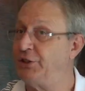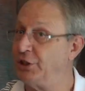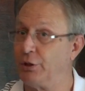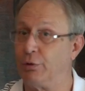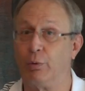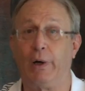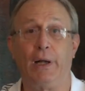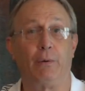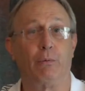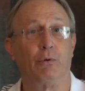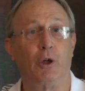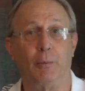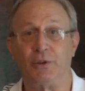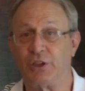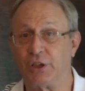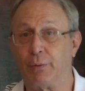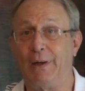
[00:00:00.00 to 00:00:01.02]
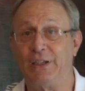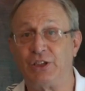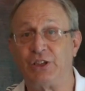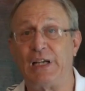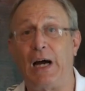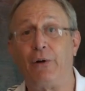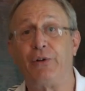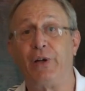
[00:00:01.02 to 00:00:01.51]
a great room. It's a great
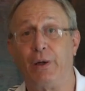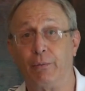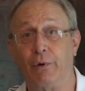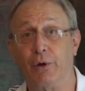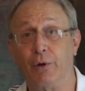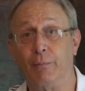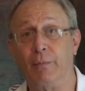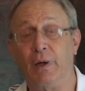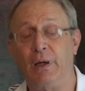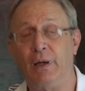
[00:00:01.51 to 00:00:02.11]
sounding room.